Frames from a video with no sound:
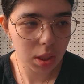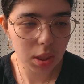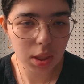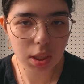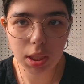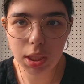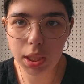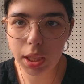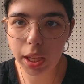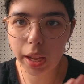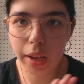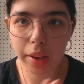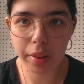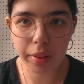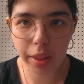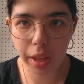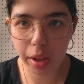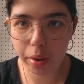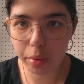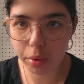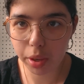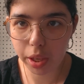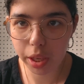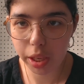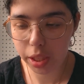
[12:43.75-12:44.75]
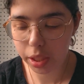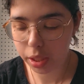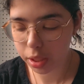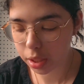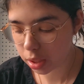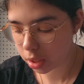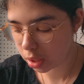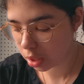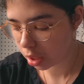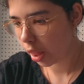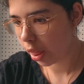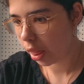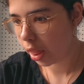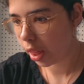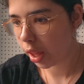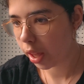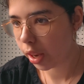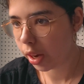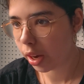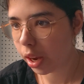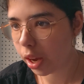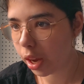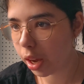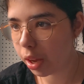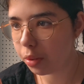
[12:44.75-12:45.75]
see how that works, and
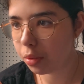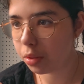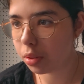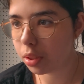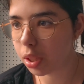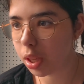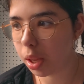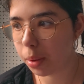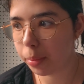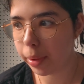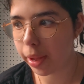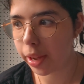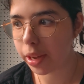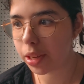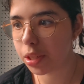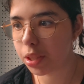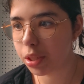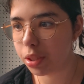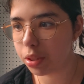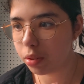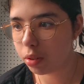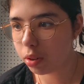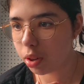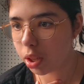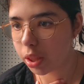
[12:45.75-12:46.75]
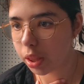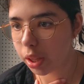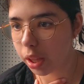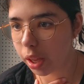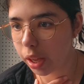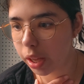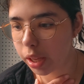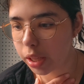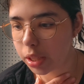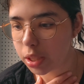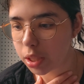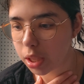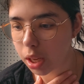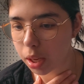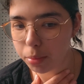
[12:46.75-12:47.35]
then I will get back to you on that.